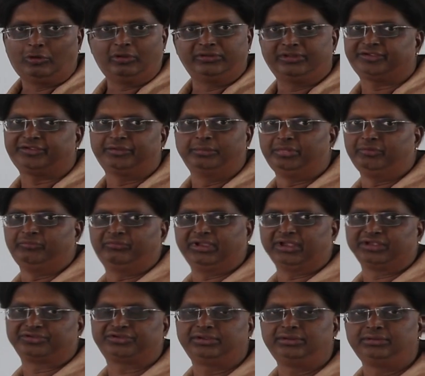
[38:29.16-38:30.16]
on the
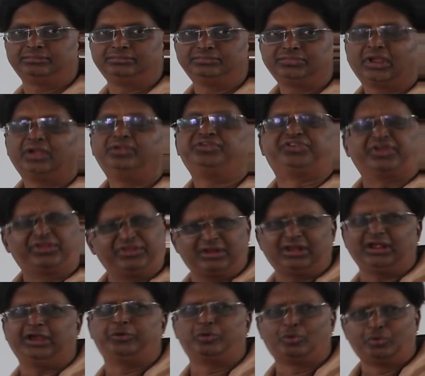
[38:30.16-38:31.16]
simplification.
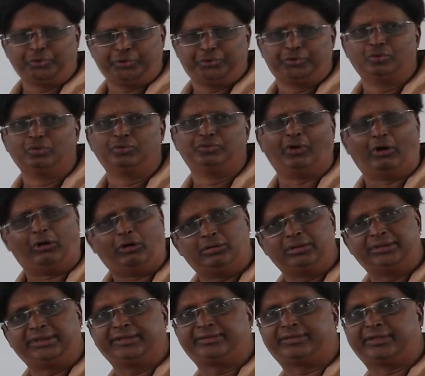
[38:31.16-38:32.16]
Generally I don't do
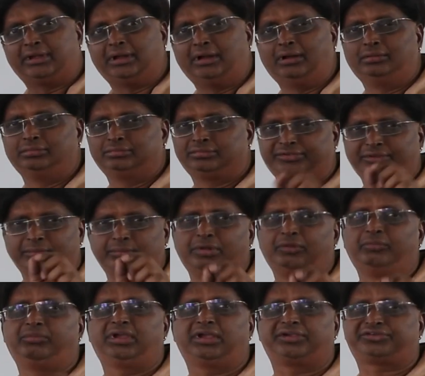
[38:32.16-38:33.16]
all these
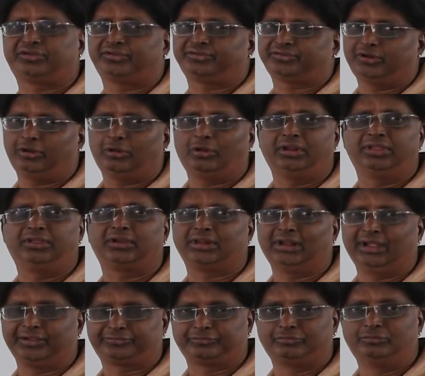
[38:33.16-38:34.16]
simplifications and all in the
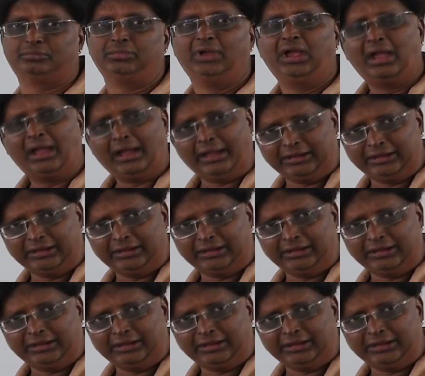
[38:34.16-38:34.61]
classroom.